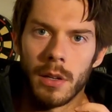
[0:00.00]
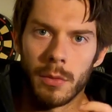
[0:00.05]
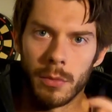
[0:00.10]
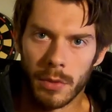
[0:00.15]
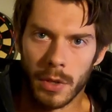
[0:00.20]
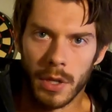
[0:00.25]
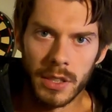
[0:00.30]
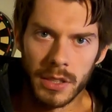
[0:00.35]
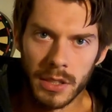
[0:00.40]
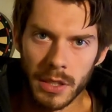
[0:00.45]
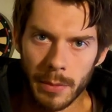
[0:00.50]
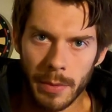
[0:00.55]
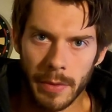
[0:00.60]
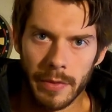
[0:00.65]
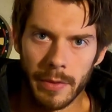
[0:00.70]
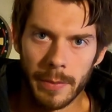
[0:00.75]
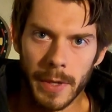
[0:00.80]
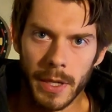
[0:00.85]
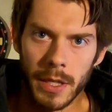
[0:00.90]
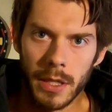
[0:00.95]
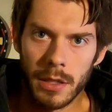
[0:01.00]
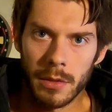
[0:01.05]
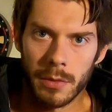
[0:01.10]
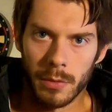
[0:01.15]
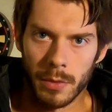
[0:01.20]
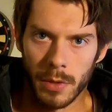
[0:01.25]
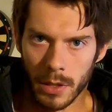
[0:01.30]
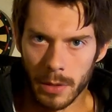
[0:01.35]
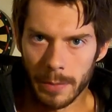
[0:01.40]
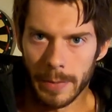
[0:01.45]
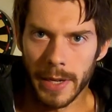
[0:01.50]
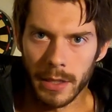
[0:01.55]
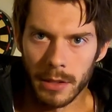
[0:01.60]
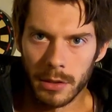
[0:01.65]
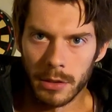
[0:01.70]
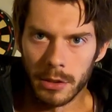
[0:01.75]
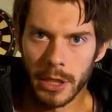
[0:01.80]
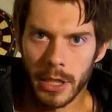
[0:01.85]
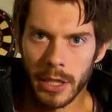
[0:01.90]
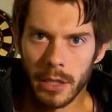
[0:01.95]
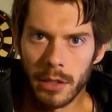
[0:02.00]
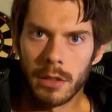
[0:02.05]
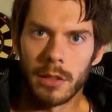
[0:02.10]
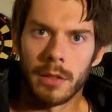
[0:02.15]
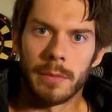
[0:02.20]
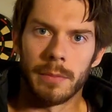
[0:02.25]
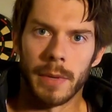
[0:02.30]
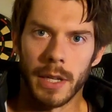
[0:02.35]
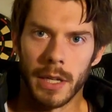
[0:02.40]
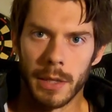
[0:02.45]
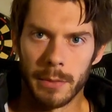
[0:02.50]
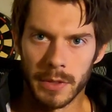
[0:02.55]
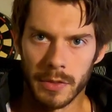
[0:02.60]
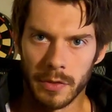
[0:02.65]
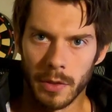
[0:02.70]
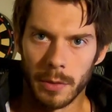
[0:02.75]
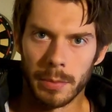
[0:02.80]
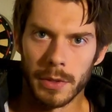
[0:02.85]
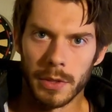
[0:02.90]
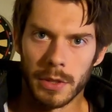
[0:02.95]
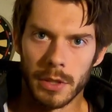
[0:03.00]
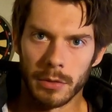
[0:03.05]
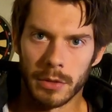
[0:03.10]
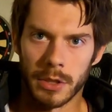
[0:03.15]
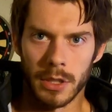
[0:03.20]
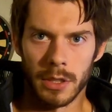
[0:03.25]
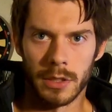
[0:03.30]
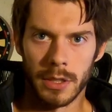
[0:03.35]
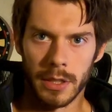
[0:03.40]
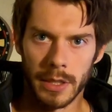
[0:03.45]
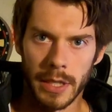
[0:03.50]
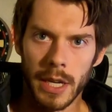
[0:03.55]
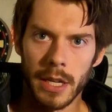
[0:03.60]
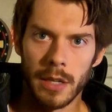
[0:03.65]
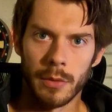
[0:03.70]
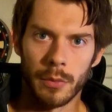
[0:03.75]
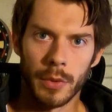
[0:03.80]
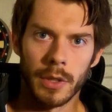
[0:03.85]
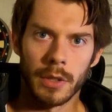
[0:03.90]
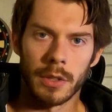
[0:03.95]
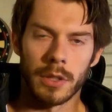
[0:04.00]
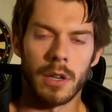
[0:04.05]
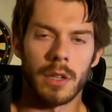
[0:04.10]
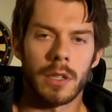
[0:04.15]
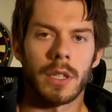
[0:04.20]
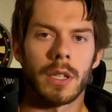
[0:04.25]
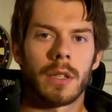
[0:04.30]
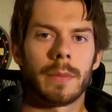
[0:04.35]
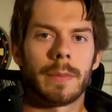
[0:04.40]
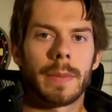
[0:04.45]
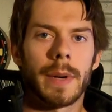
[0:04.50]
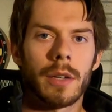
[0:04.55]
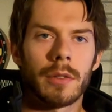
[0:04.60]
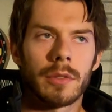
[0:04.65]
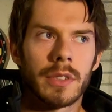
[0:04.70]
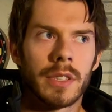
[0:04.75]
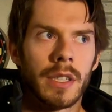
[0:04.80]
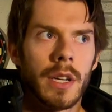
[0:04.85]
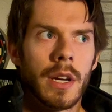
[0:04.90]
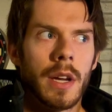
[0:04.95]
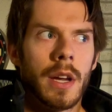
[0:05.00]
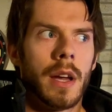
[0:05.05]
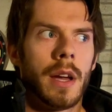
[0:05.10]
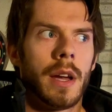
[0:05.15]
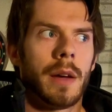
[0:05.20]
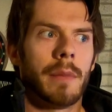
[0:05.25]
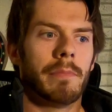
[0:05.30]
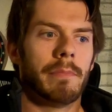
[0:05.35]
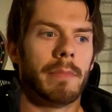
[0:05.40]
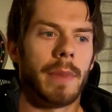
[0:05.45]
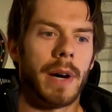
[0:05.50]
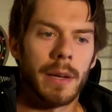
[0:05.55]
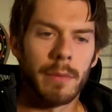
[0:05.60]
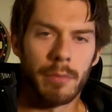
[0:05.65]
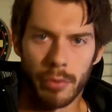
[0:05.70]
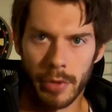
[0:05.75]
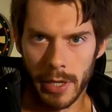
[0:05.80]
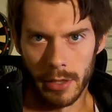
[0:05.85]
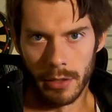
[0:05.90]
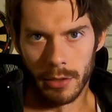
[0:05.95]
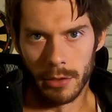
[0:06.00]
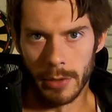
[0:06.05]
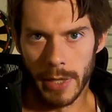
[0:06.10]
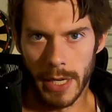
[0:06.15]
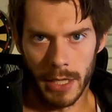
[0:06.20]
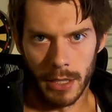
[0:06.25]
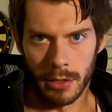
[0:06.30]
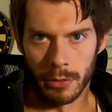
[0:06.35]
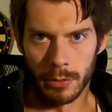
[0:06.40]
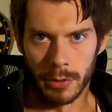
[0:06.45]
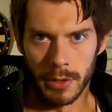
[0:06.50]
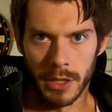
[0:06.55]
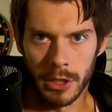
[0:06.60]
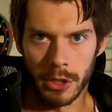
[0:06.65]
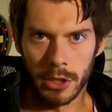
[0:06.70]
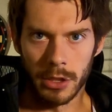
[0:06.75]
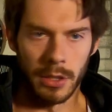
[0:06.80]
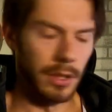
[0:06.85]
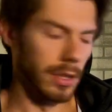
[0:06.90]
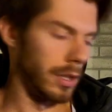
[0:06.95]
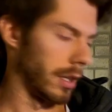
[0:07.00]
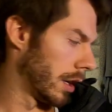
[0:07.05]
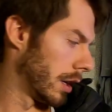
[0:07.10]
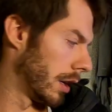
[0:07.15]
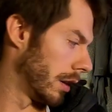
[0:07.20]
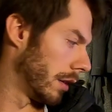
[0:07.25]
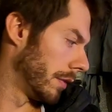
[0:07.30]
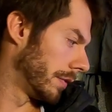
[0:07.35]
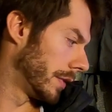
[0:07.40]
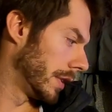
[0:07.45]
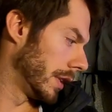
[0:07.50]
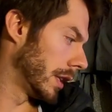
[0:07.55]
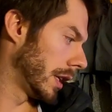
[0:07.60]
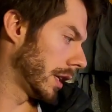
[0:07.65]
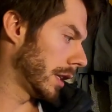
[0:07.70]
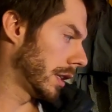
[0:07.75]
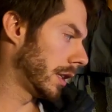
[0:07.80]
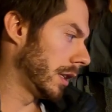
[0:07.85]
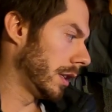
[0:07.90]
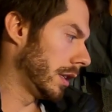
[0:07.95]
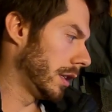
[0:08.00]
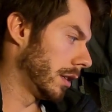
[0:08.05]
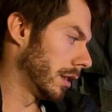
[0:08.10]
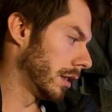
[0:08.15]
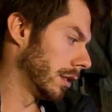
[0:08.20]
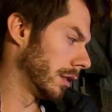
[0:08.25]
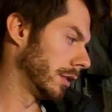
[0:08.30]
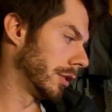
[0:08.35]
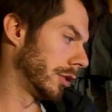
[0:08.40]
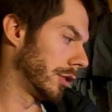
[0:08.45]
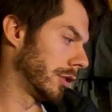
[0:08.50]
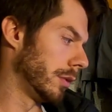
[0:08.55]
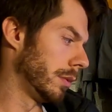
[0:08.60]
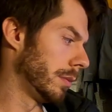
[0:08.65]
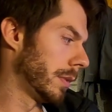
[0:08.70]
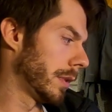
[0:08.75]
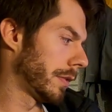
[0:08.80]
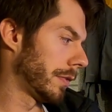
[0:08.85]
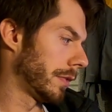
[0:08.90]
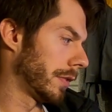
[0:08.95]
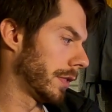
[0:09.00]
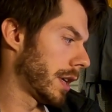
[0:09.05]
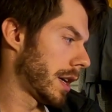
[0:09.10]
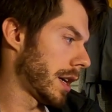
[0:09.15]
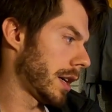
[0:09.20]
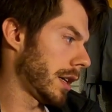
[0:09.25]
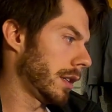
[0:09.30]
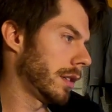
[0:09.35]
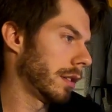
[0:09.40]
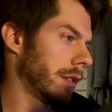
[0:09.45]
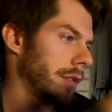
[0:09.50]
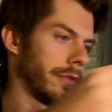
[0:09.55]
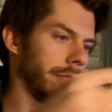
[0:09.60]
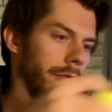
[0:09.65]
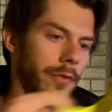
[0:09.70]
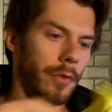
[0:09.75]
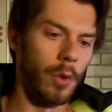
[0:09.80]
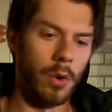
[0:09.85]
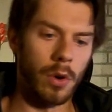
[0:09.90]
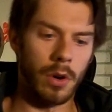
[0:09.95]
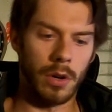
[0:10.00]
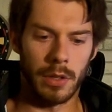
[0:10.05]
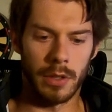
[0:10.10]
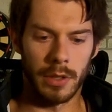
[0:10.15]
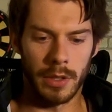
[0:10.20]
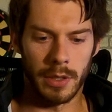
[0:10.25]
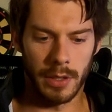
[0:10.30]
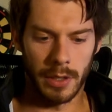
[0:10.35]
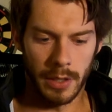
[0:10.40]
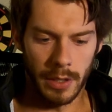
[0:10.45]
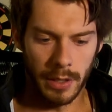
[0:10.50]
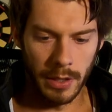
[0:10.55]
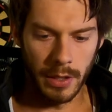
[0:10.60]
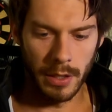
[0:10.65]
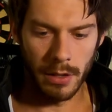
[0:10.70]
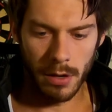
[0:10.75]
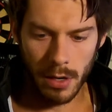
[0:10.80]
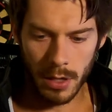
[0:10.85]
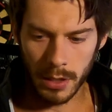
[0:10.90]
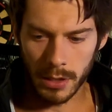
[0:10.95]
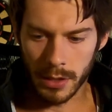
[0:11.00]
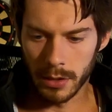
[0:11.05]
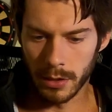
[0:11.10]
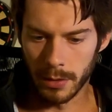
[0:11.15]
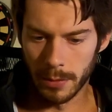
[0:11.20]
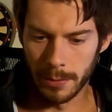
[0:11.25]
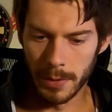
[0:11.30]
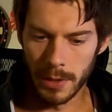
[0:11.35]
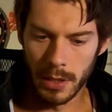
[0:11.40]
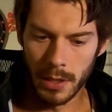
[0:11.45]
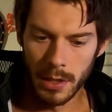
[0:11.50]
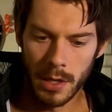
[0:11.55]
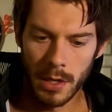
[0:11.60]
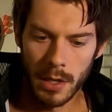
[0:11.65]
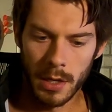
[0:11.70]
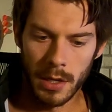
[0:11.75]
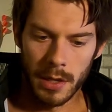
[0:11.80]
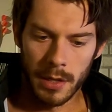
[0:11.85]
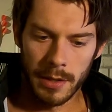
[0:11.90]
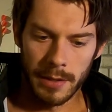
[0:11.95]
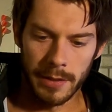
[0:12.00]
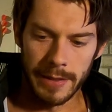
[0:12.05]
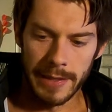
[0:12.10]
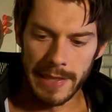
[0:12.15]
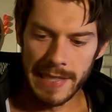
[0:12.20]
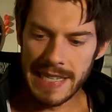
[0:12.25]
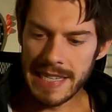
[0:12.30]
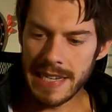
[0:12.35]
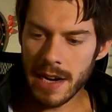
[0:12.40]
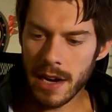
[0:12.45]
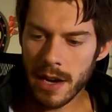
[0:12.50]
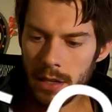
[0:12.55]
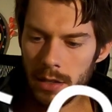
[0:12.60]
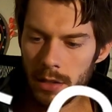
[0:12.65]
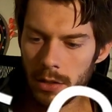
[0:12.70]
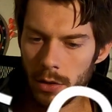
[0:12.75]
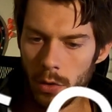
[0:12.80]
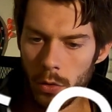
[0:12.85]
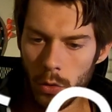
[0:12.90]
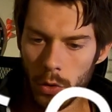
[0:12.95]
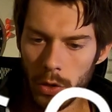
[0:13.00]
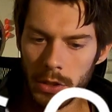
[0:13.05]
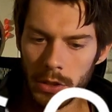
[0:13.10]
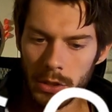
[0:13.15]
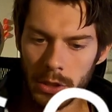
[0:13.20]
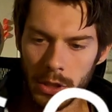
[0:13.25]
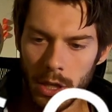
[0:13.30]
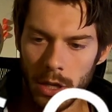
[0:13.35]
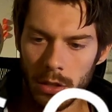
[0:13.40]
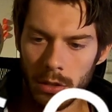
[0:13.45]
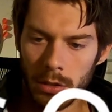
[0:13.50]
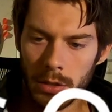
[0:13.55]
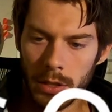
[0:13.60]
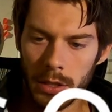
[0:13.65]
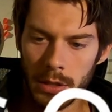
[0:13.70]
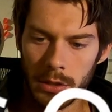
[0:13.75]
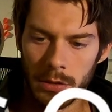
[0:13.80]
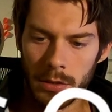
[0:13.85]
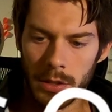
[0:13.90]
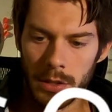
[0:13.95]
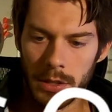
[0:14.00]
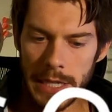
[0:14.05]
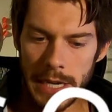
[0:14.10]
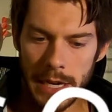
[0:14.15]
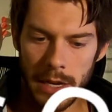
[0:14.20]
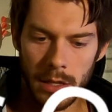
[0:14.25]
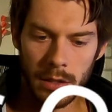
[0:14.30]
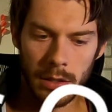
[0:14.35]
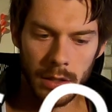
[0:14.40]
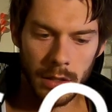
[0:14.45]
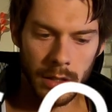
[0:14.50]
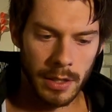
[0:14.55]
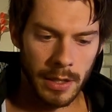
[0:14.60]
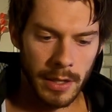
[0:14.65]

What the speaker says: What is up, everybody? Welcome back to the channel. My name is Filip Latocha. Today we are talking about my brand new acquisition of the Nike Zoom Fly 4 in the awesome neon orange color, as you can tell.